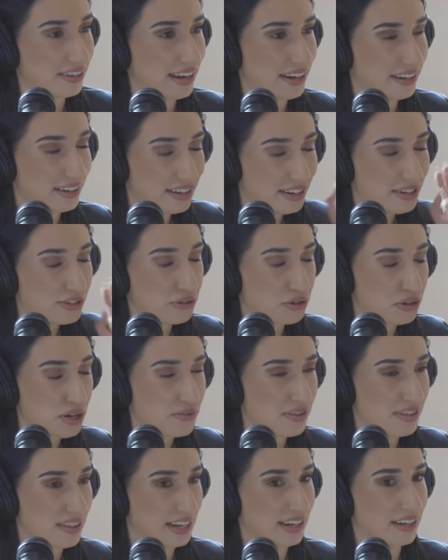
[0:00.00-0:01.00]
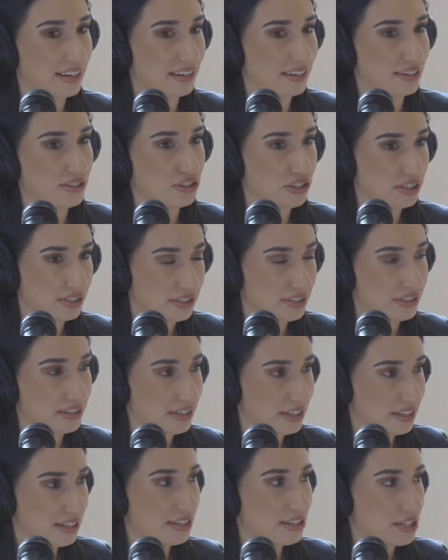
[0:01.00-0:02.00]
like, don't overthink it and just
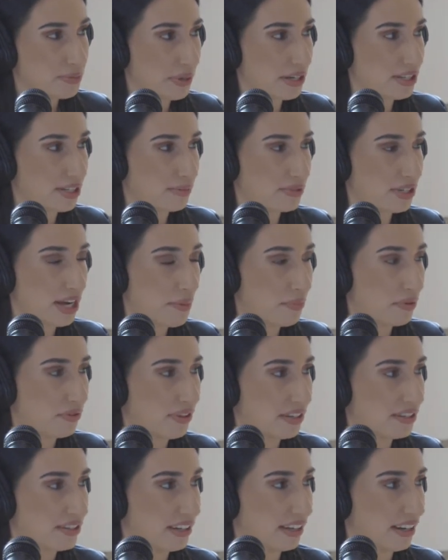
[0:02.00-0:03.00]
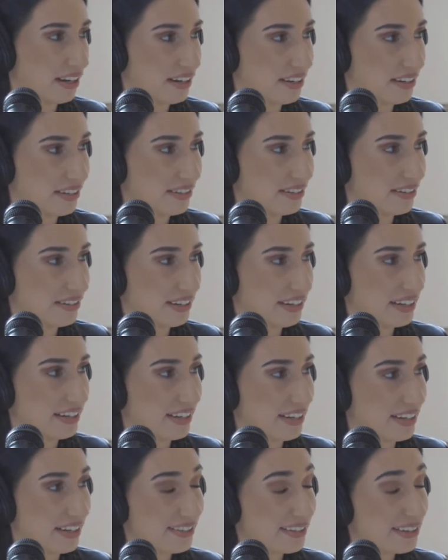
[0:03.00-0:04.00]
spend some time investing in it and
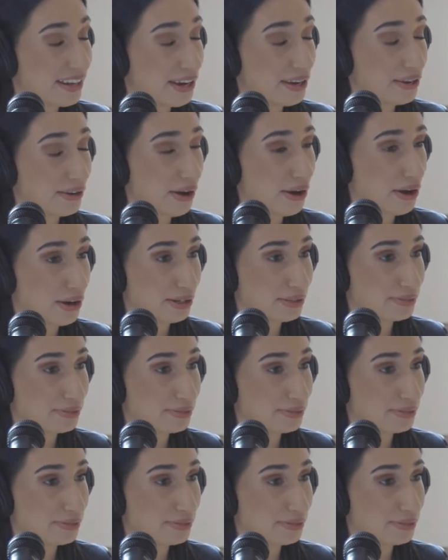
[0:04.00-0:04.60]
see how you go.